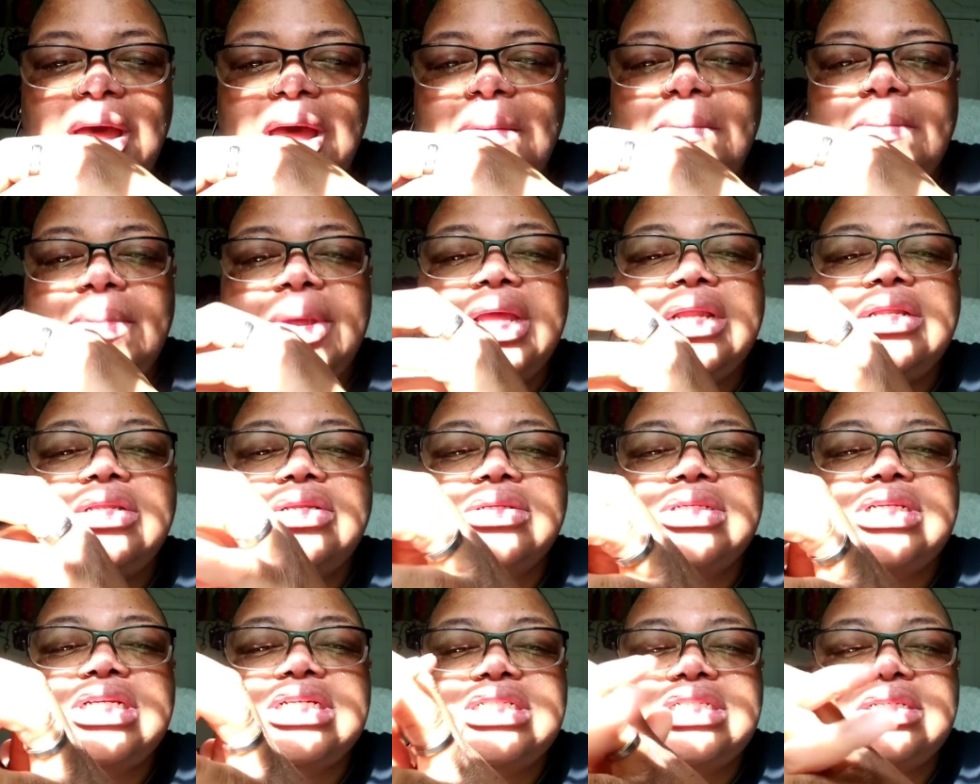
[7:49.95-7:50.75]
a
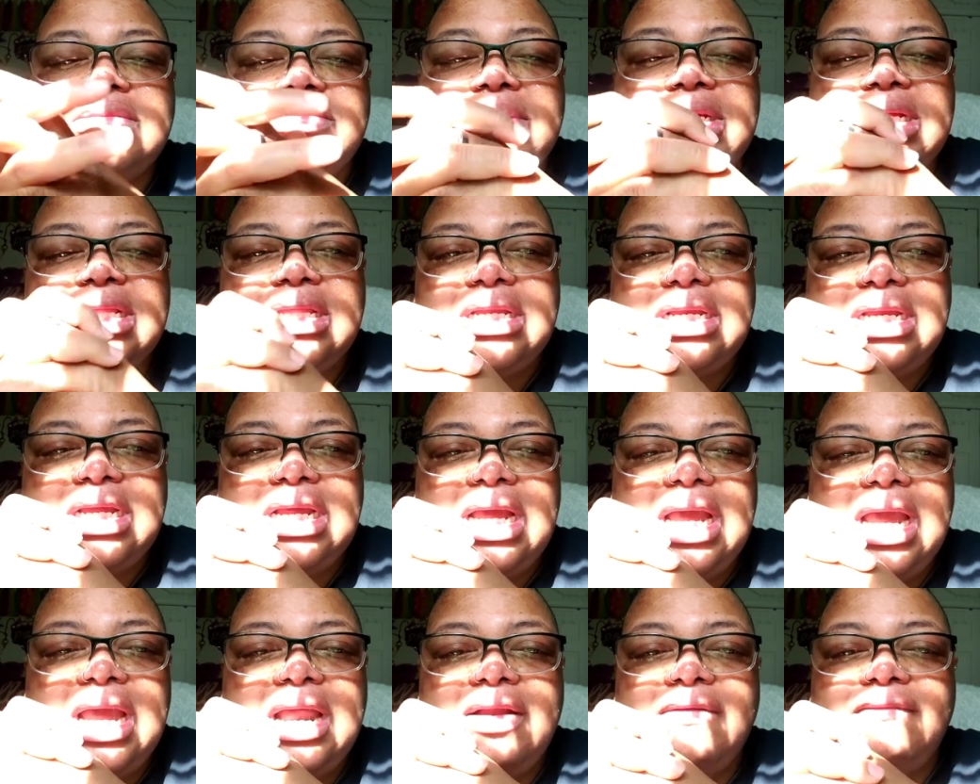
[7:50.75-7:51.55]
mental
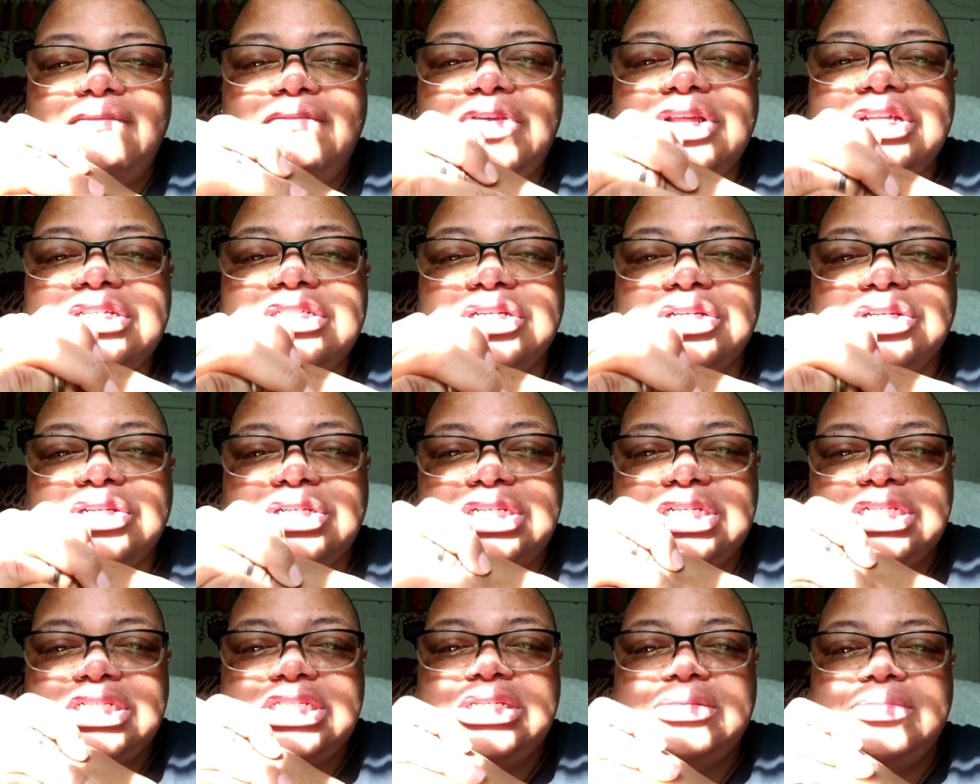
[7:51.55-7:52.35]
disability and a
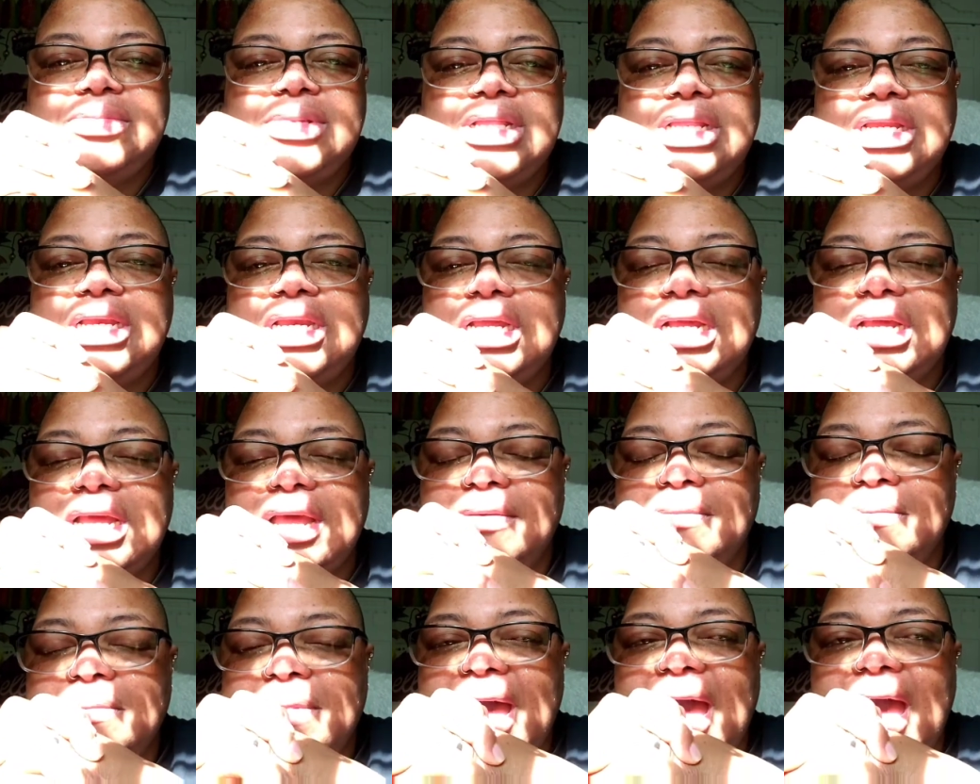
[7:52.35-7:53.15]
physical disability
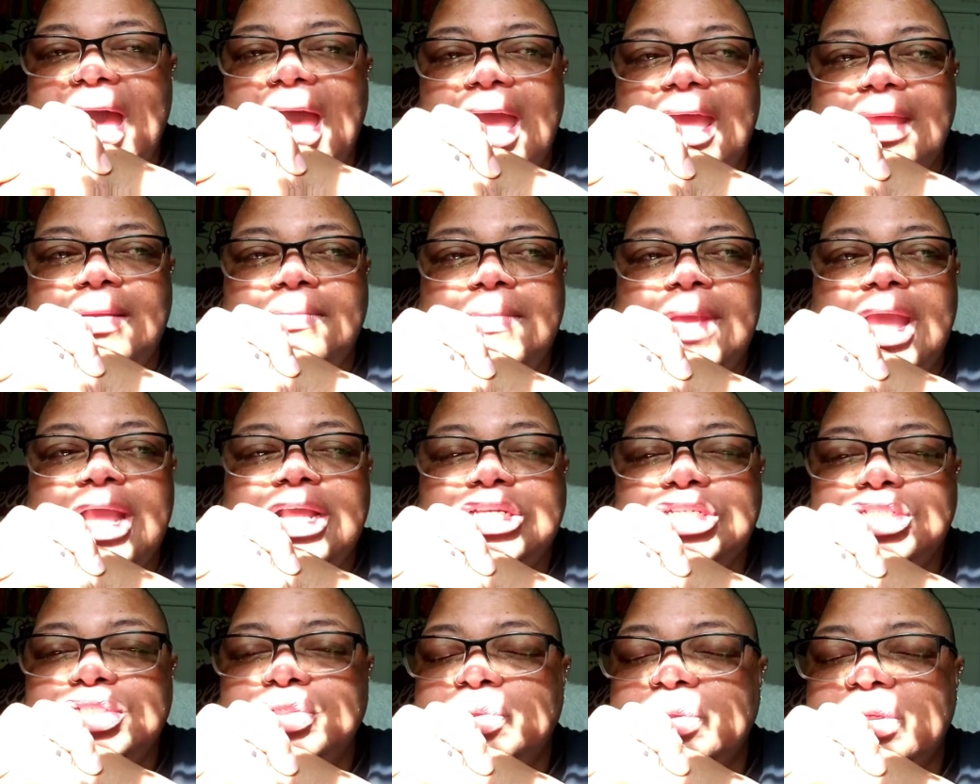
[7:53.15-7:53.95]
combined
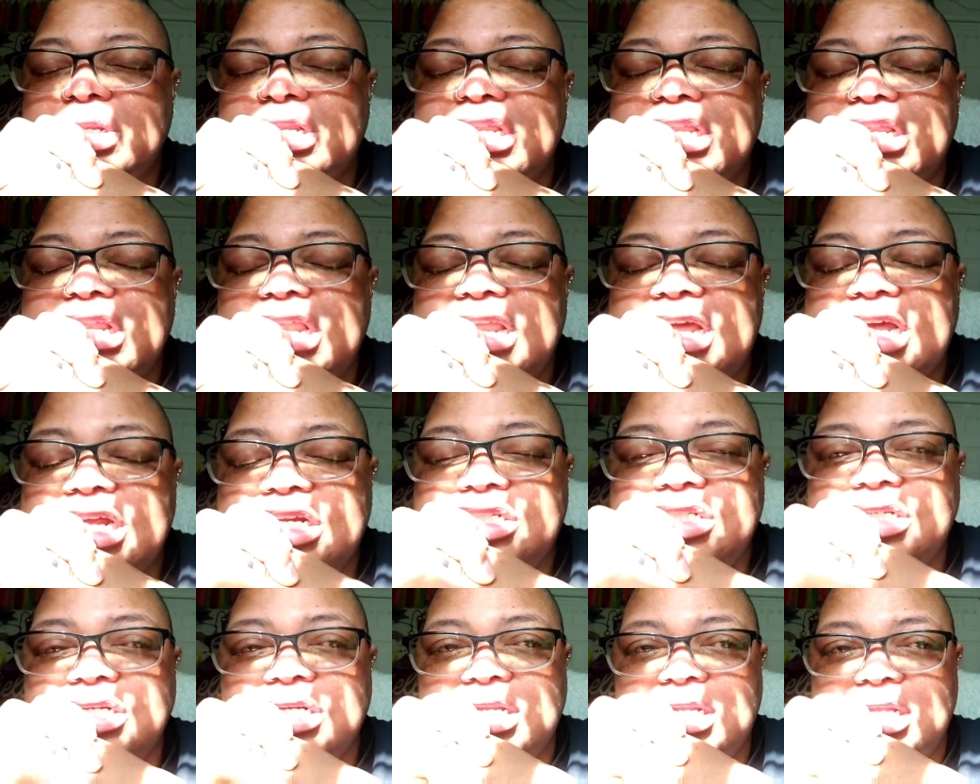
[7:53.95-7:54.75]
makes you
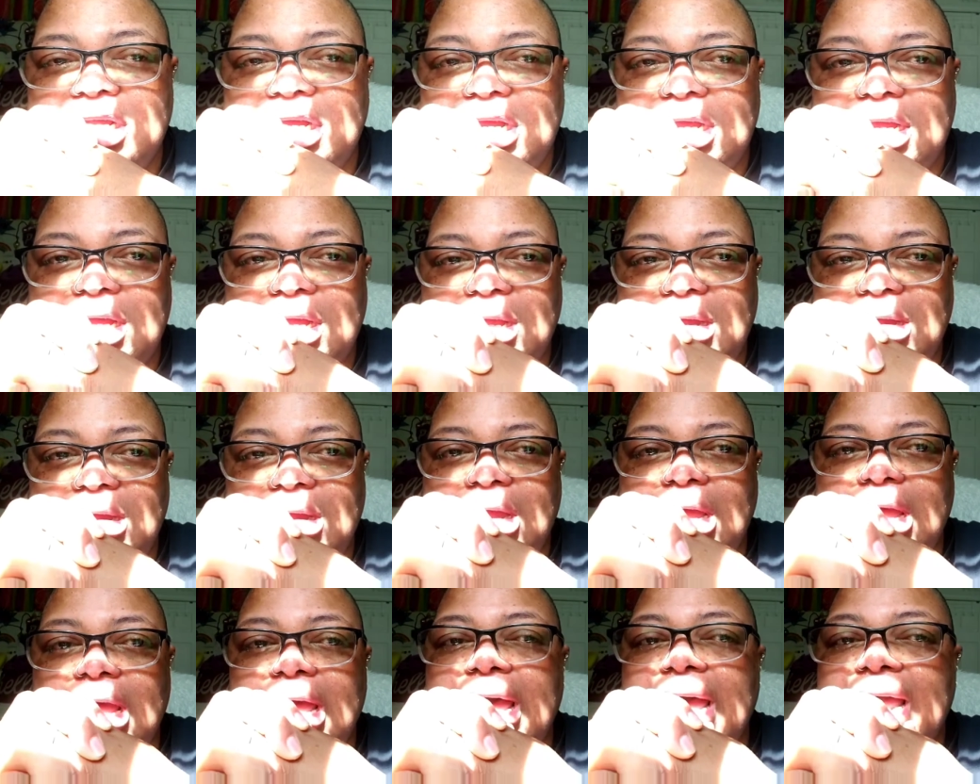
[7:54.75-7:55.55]
literally
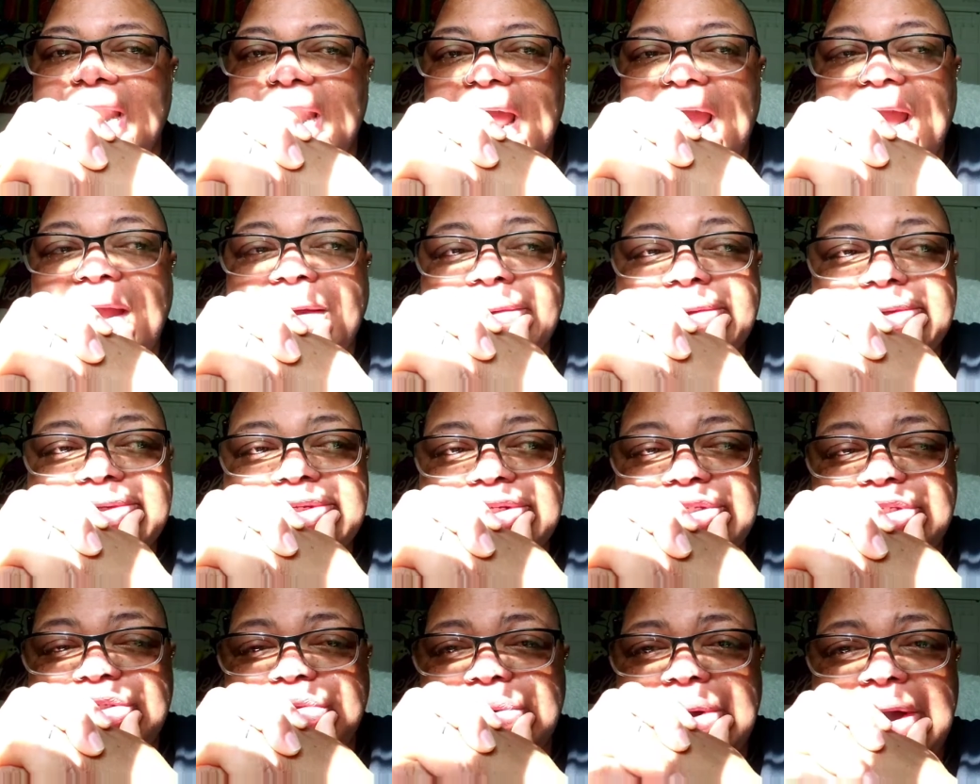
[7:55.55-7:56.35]
unable
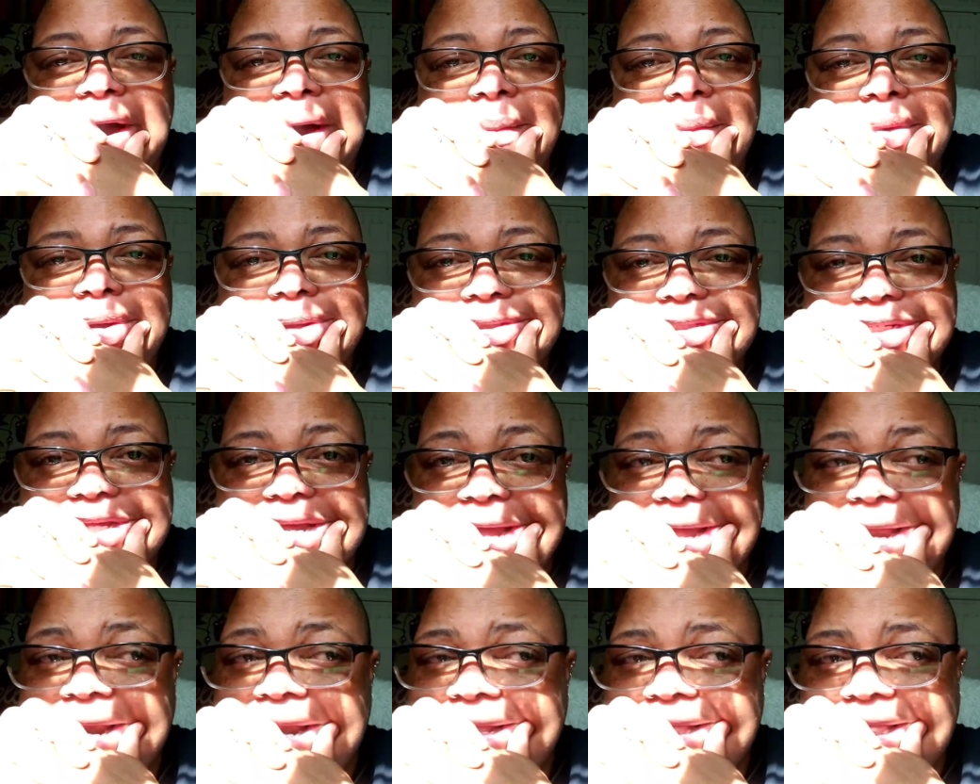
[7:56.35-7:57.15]
to do almost
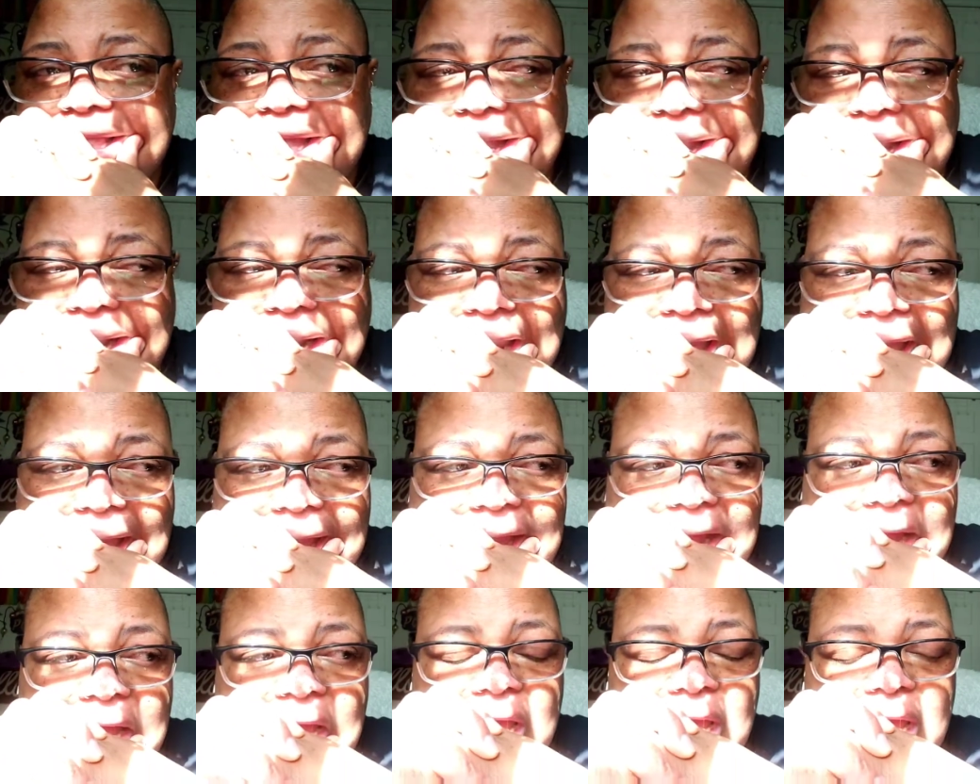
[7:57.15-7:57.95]
anything.
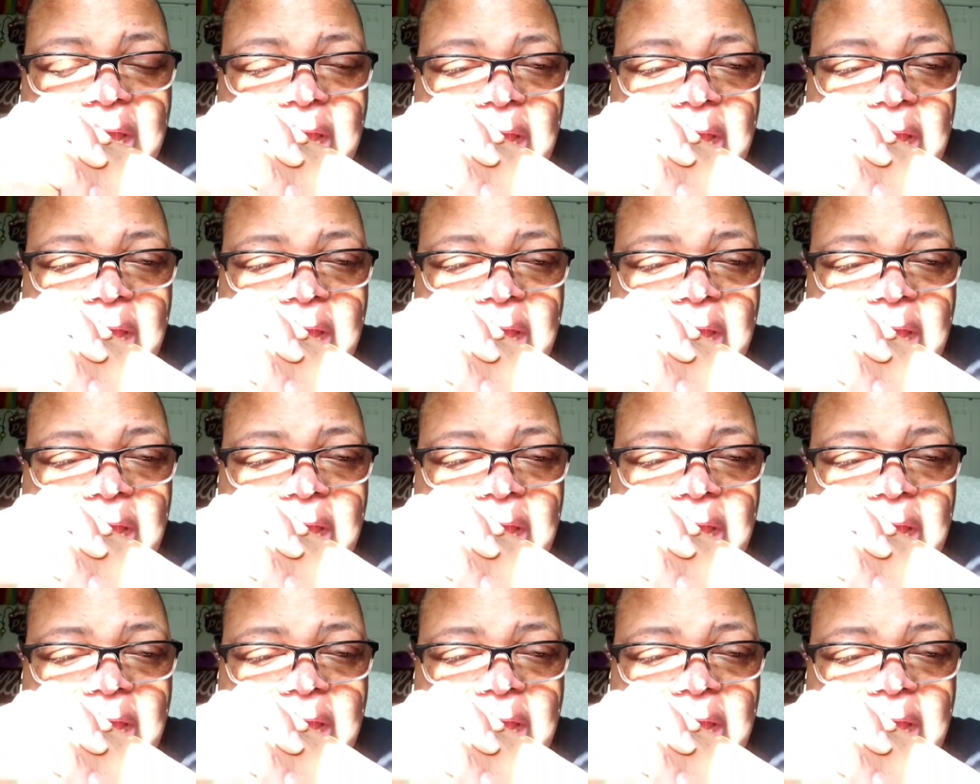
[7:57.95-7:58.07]
Like,